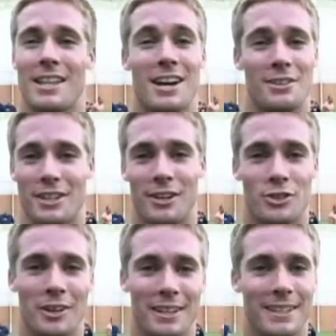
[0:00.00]
I thought he was going to
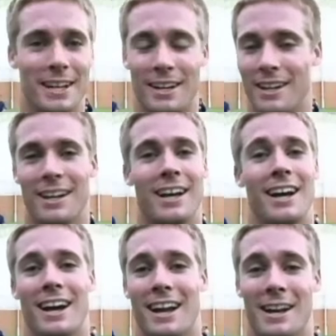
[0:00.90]
drill it in there,
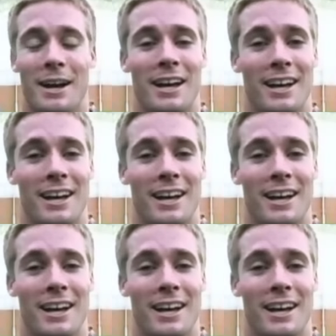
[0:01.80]
and